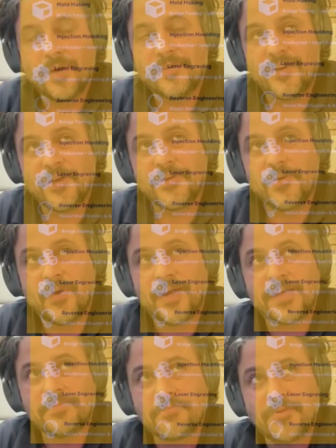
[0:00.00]
value I
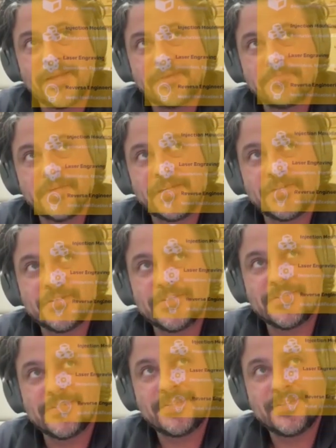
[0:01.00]
can bring
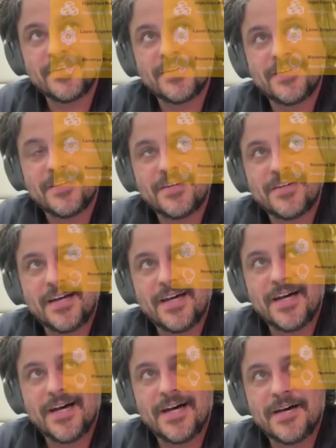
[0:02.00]
because but